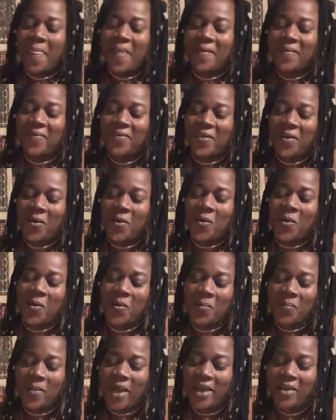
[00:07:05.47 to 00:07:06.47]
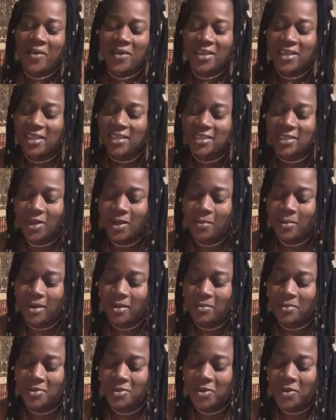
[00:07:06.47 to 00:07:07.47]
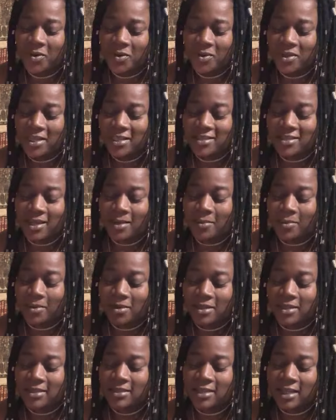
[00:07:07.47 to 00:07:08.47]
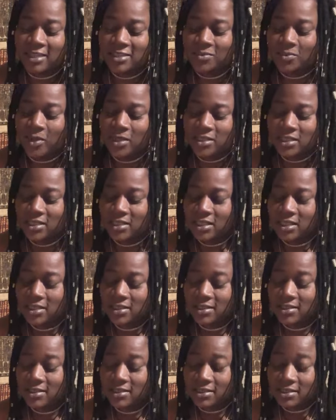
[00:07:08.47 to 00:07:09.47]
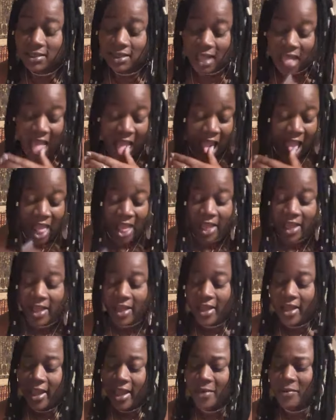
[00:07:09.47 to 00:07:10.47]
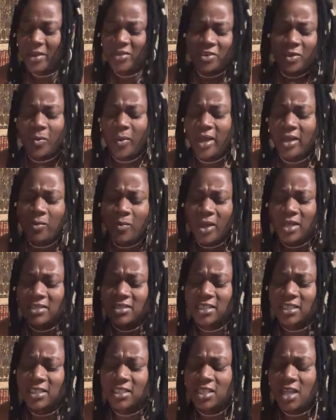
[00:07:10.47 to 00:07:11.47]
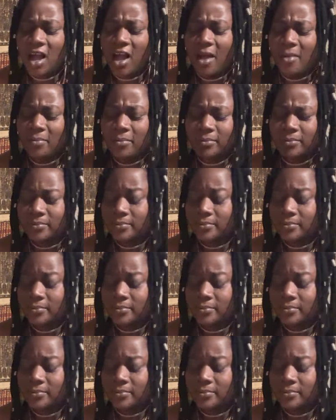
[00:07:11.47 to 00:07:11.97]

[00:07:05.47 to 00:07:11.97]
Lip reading: So I don't think it's normal. So it's a, that's what it is. Anyway, so what's the storm?